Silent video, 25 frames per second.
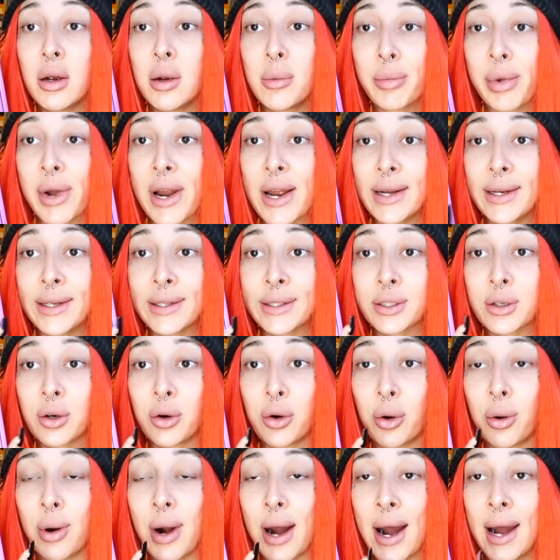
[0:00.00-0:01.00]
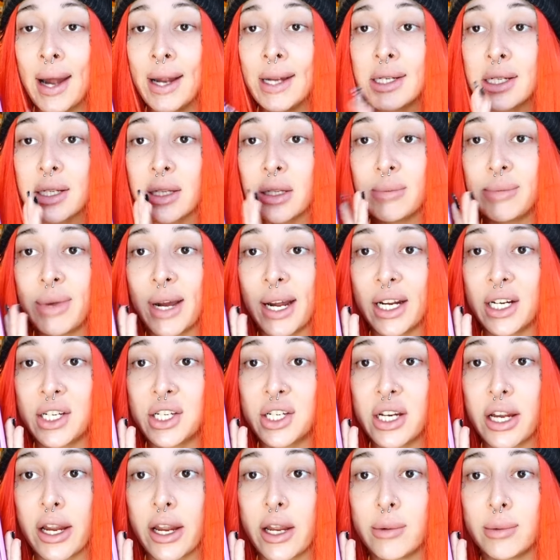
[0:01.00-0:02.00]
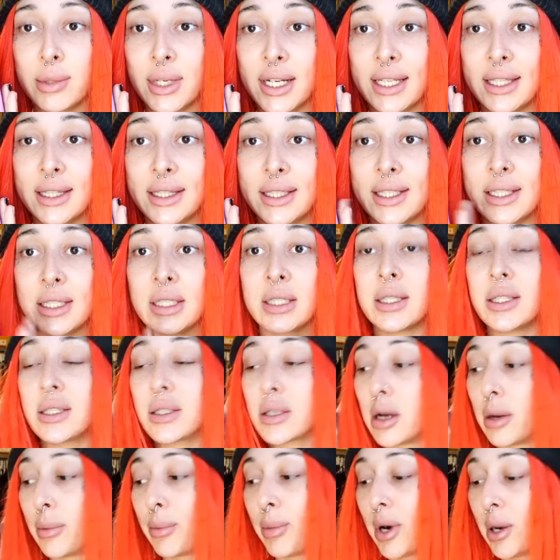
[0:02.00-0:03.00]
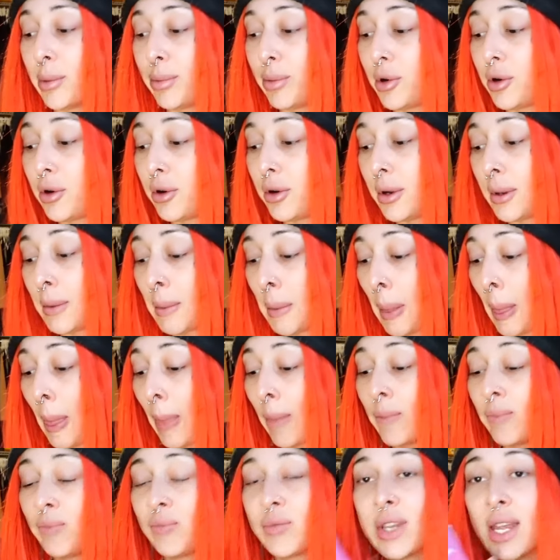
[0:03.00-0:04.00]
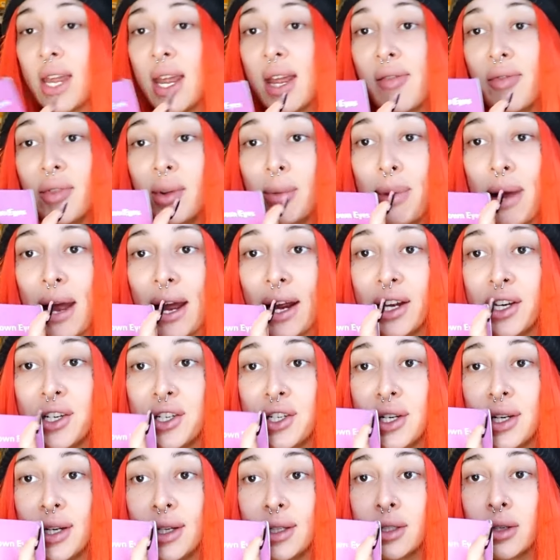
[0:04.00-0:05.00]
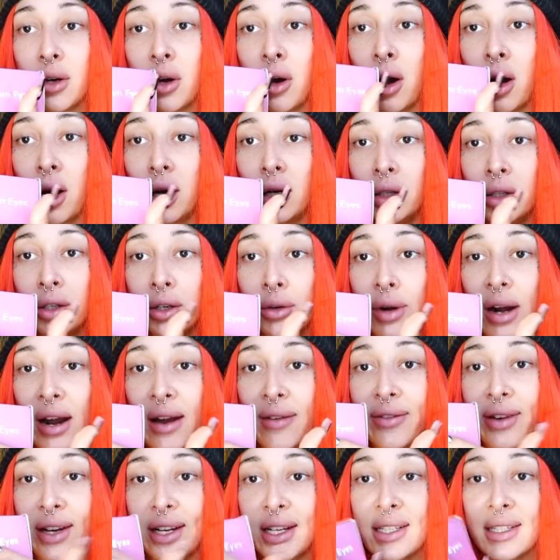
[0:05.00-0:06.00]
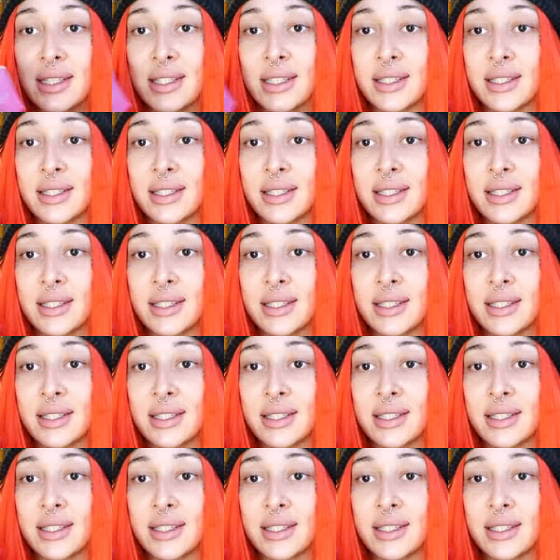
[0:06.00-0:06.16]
Brand is Coleyes, and the packaging came like this. It's all purple, and the packaging is all holographic and